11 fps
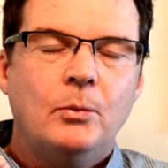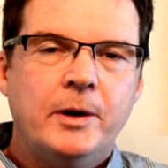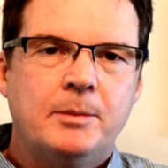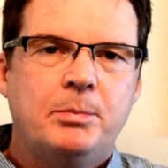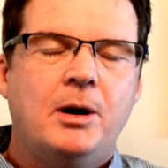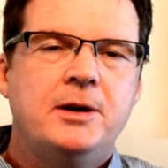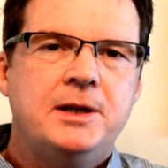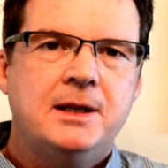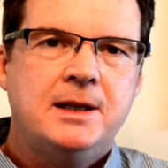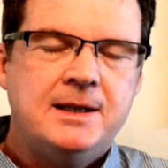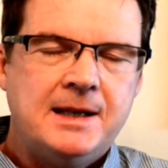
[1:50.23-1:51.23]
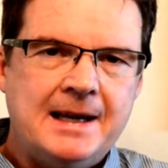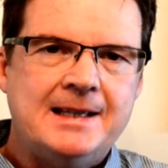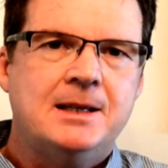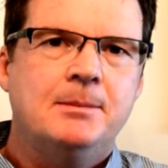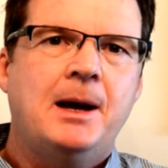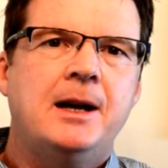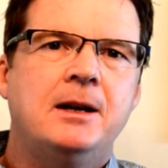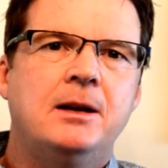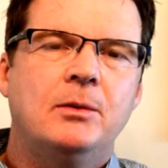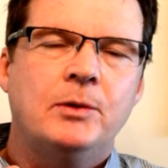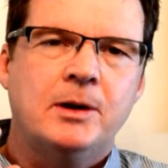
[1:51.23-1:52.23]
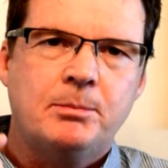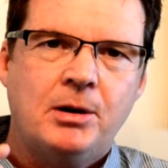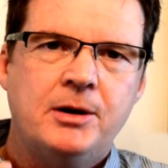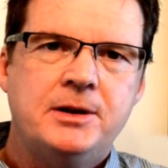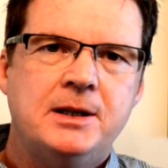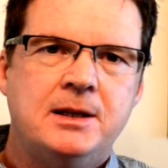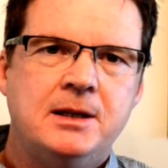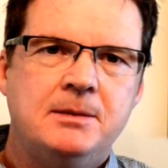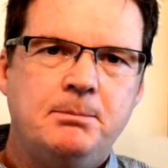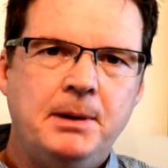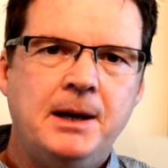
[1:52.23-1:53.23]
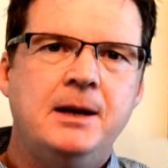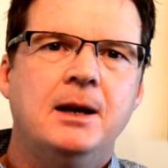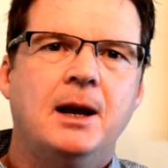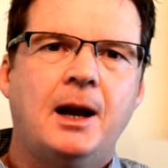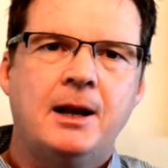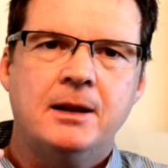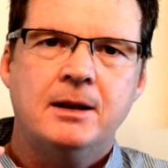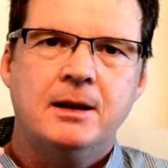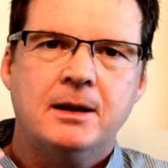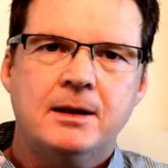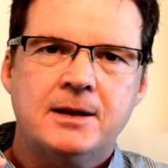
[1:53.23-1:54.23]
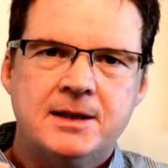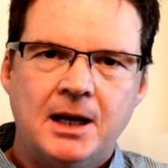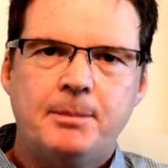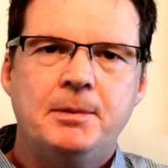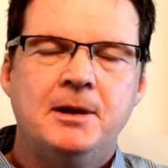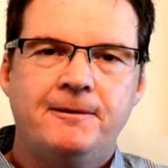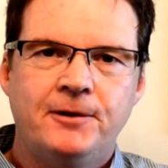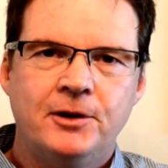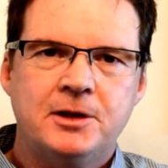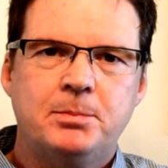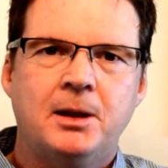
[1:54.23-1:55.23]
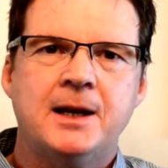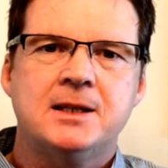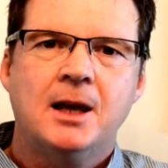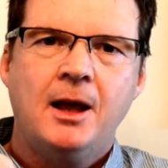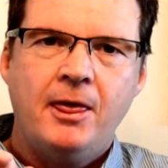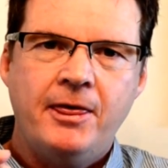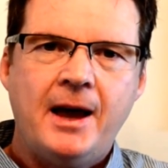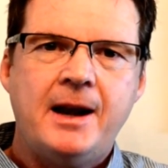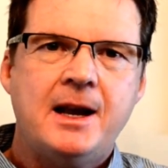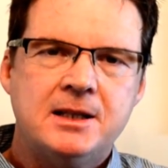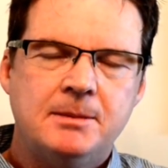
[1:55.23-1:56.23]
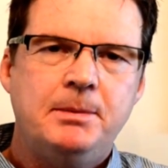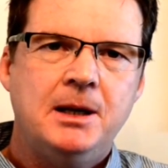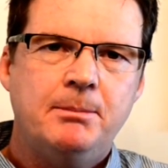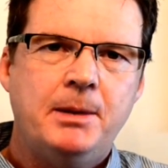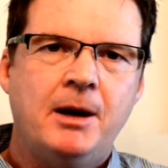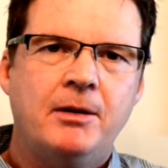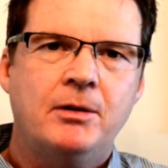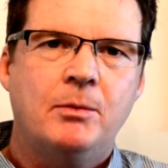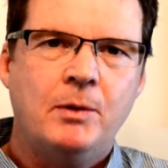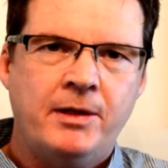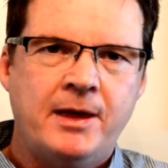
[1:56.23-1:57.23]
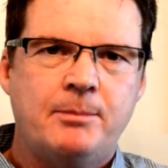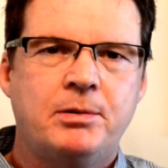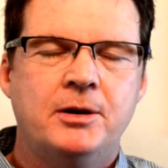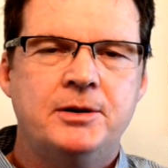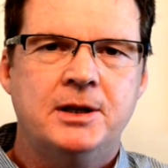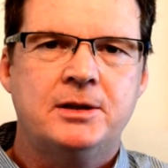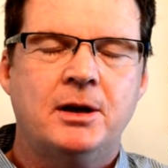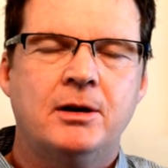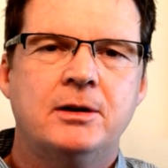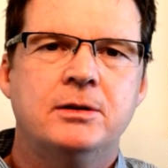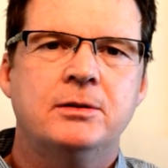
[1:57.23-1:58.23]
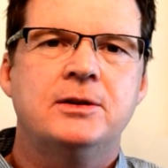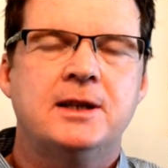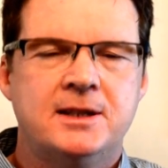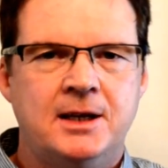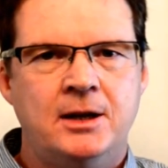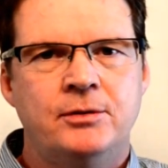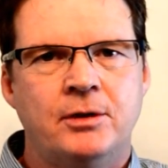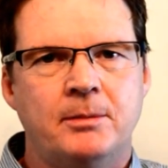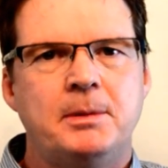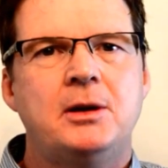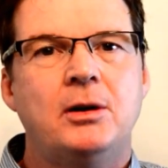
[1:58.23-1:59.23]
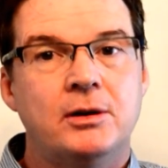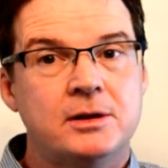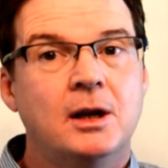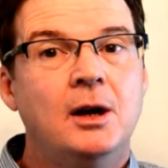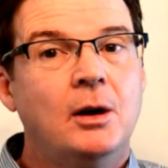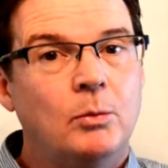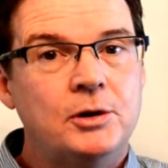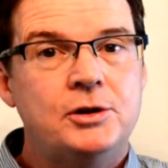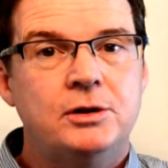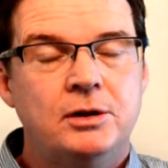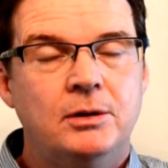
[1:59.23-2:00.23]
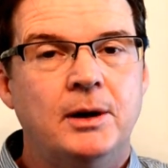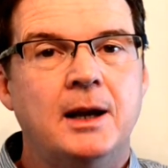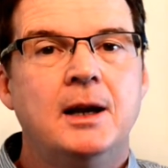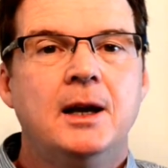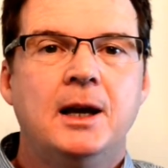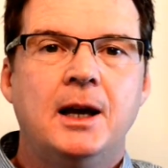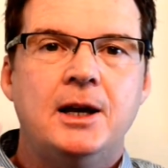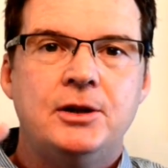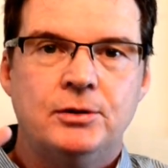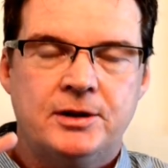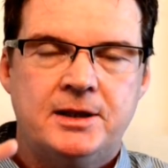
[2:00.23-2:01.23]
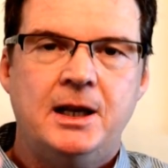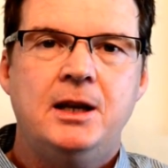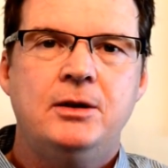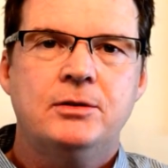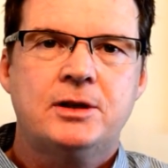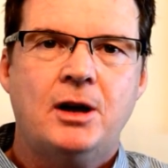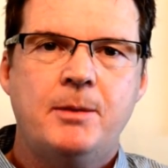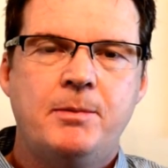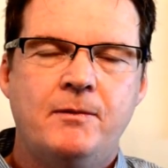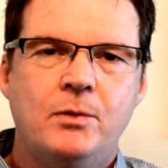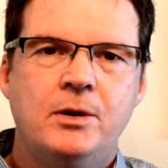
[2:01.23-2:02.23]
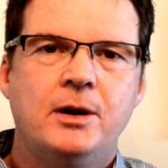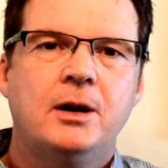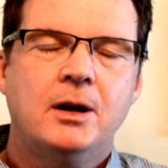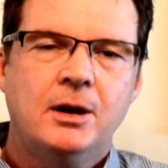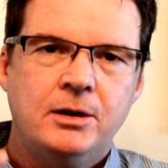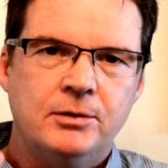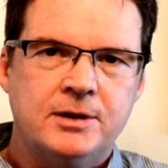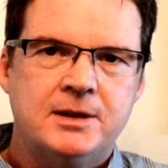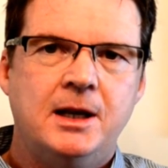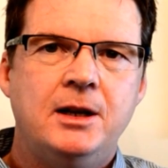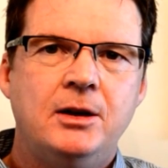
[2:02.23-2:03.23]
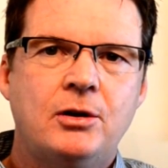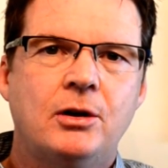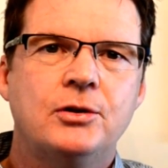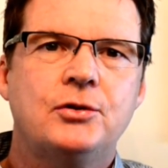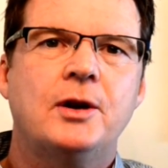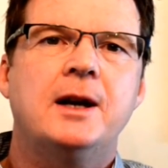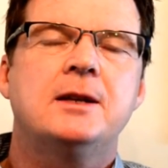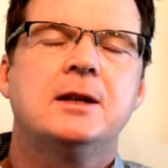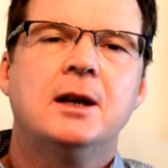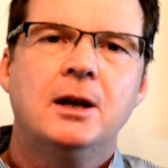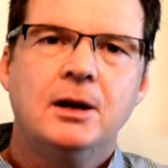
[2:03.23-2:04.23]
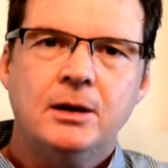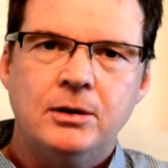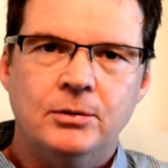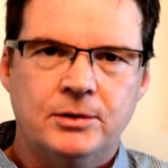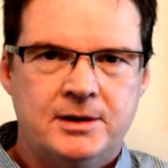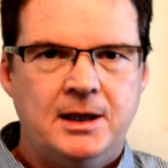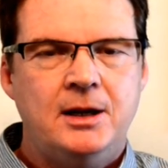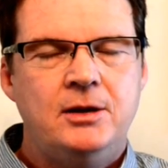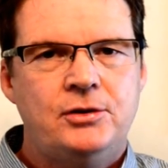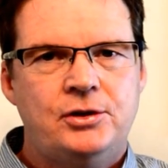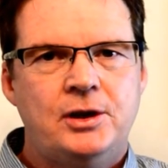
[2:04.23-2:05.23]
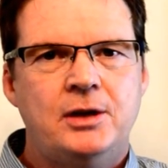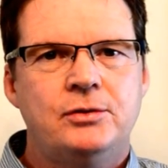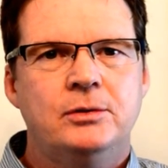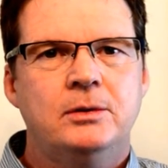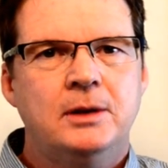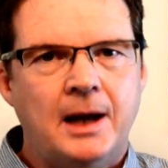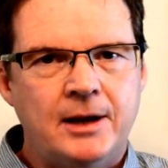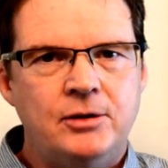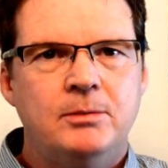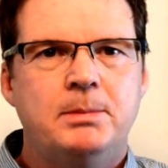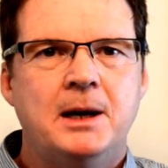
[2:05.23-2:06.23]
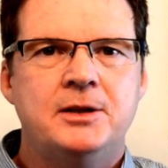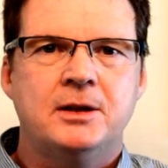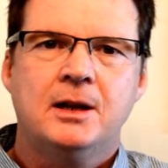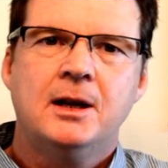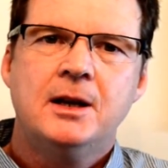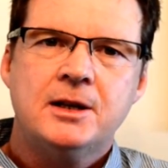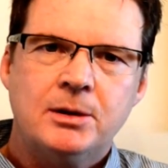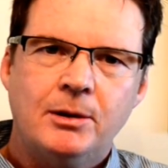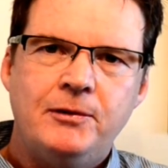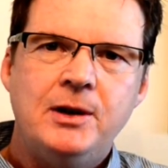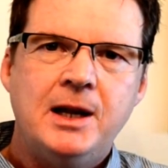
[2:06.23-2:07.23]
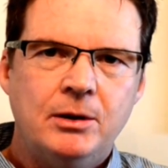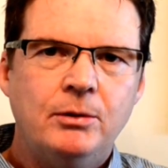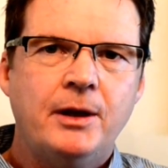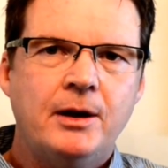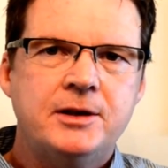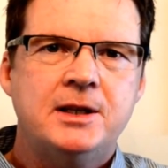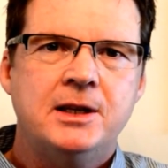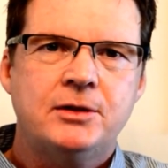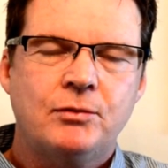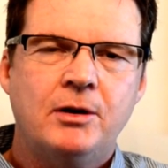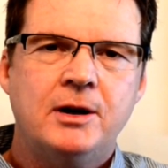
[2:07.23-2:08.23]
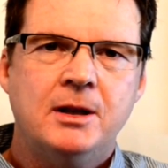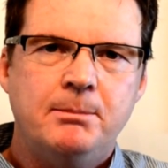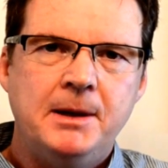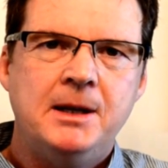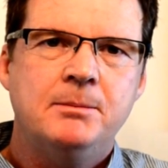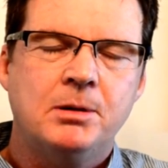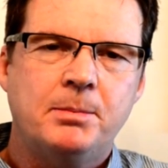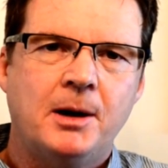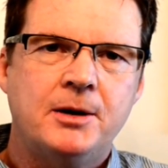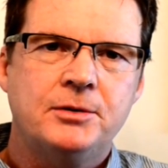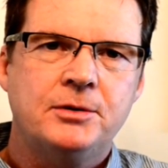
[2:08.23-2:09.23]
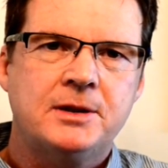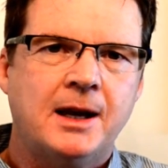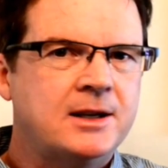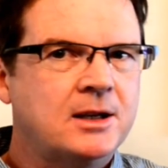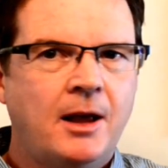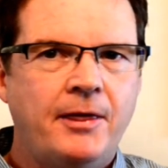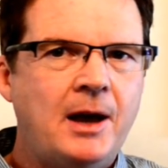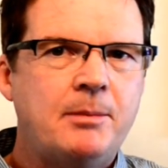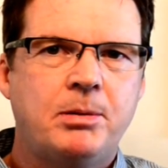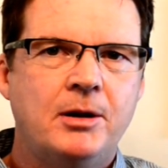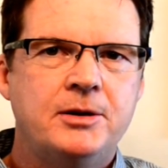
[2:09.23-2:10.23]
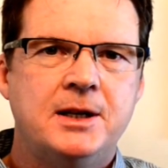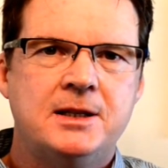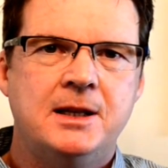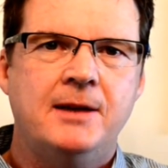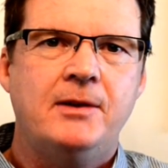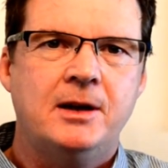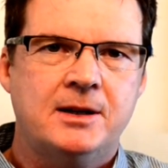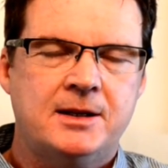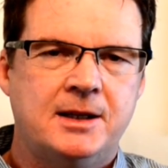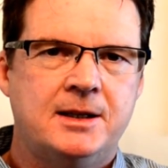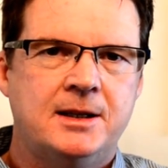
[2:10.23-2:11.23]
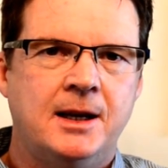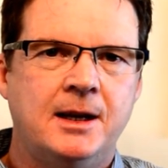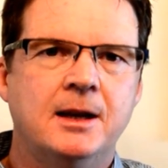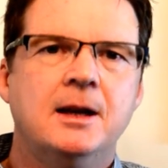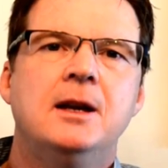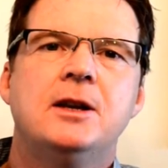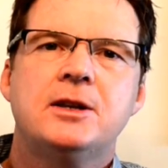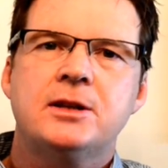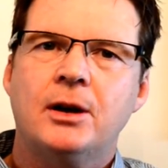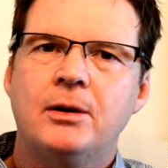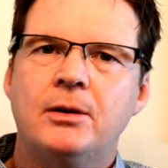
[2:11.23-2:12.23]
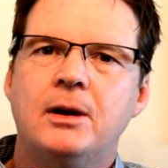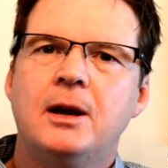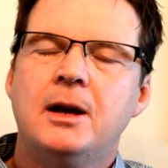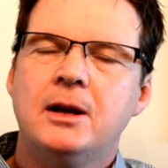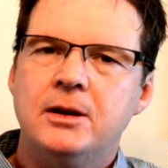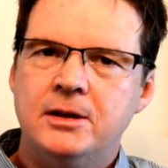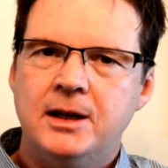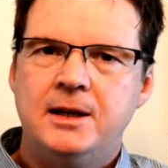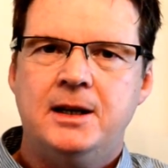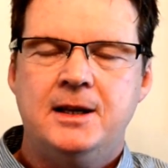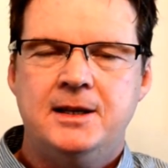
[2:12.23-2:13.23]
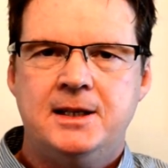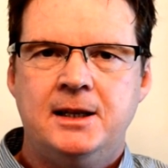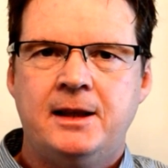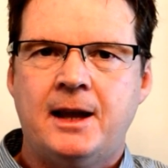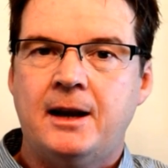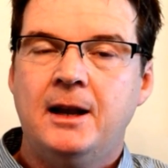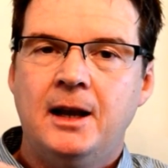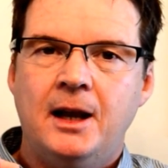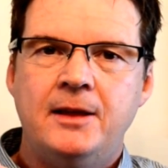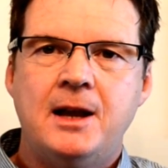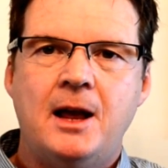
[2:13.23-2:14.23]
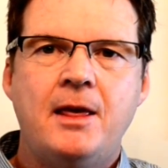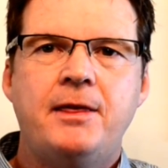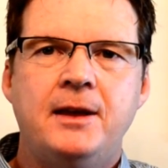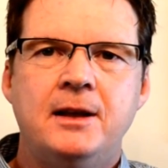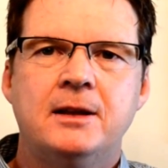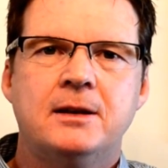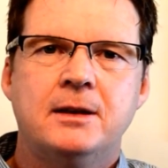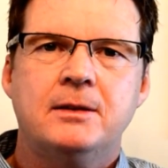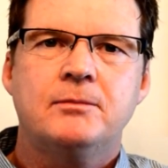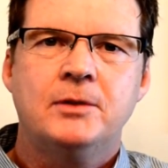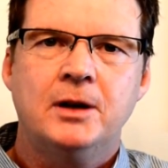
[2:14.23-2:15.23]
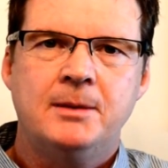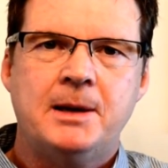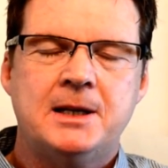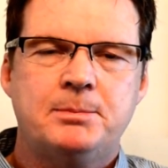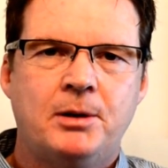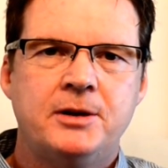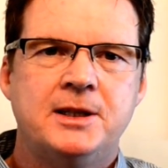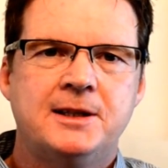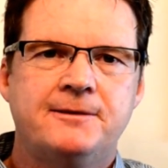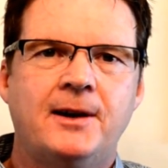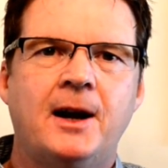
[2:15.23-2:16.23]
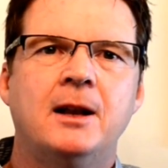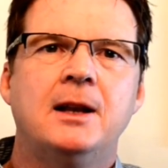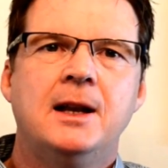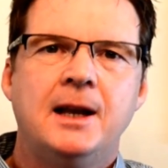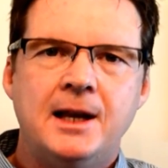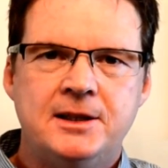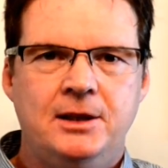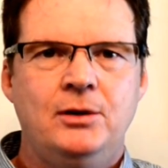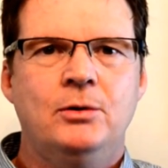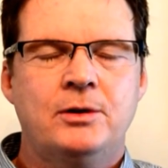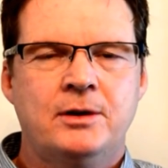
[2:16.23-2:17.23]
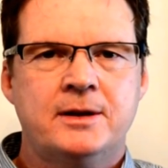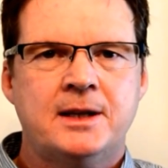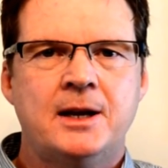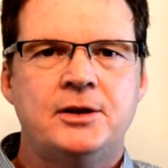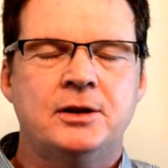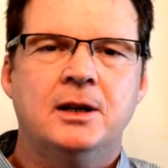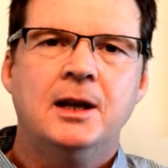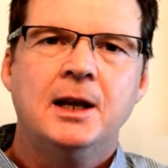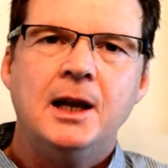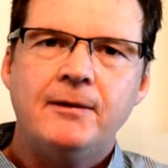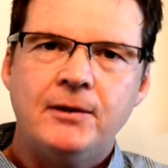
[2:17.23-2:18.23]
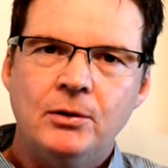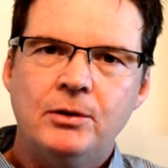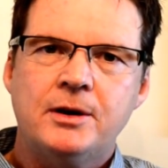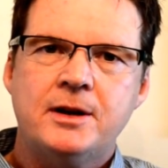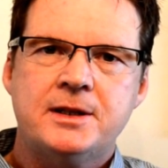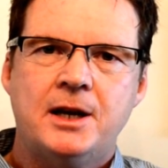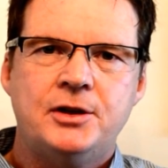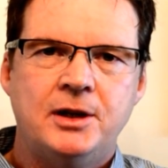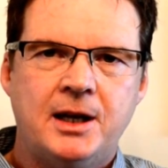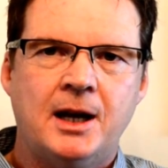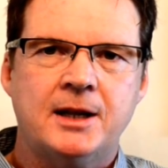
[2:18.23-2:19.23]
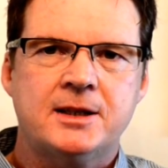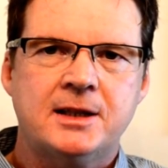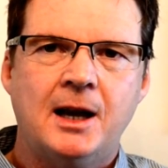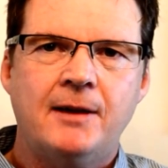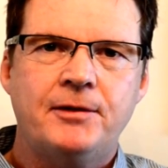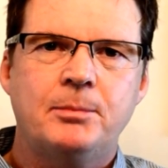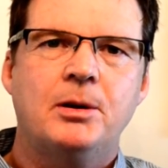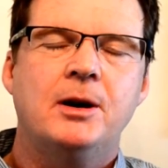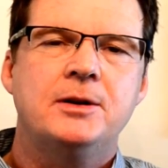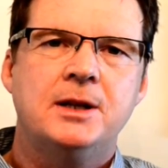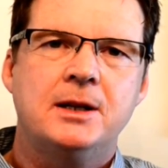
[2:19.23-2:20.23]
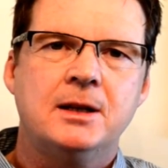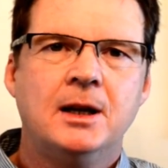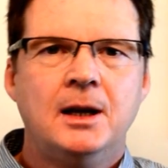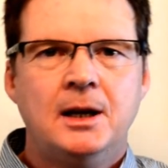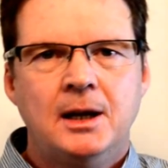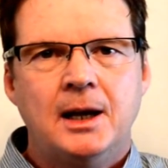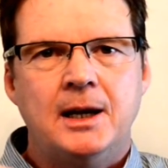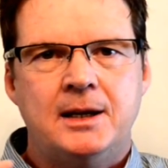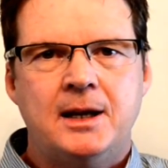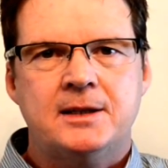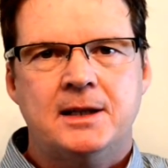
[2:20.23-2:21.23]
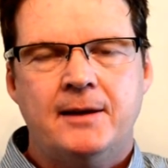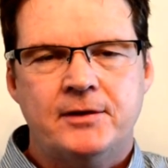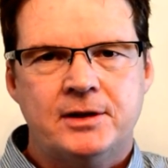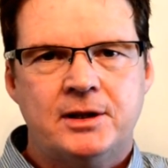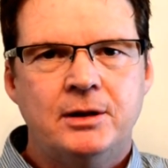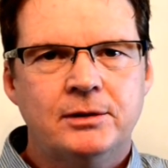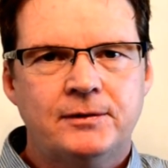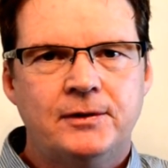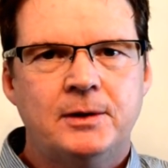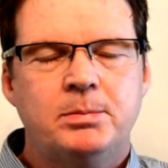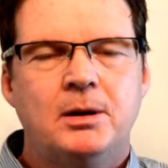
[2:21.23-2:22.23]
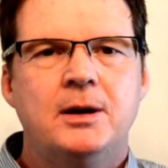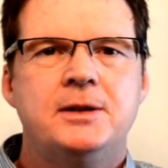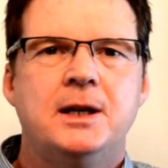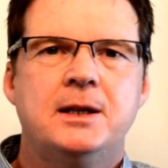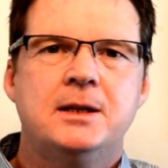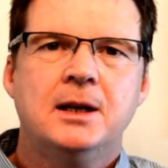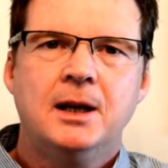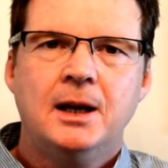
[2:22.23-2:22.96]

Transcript: when a project is estimated, when a project is bid and set up in the first place, that has a bigger bearing on whether that project's going to succeed or not, because what you're doing is you're setting your scope of work, you're setting your contract, you're setting your schedule and your budget. So if you get all those things wrong in the bid and proposal stage, that project's never going to succeed. So you need to consider that. And the other thing that really makes projects fail is the organisation. If the organisation can't staff the project, it doesn't have the skills for the project,